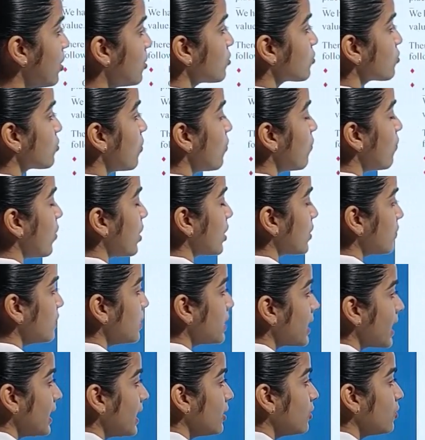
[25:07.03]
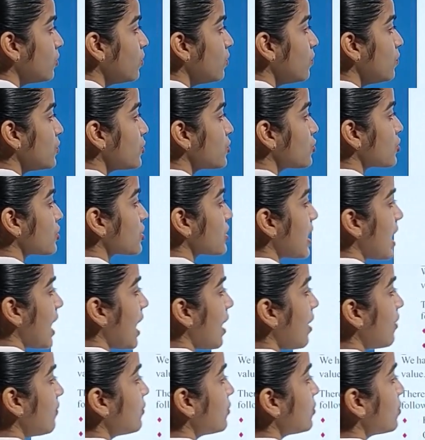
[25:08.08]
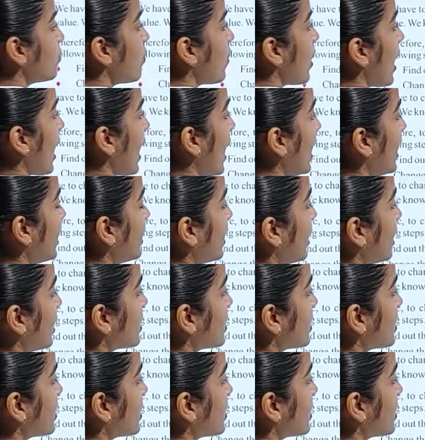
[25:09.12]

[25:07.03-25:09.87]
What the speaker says: So what we can do, we just have to add a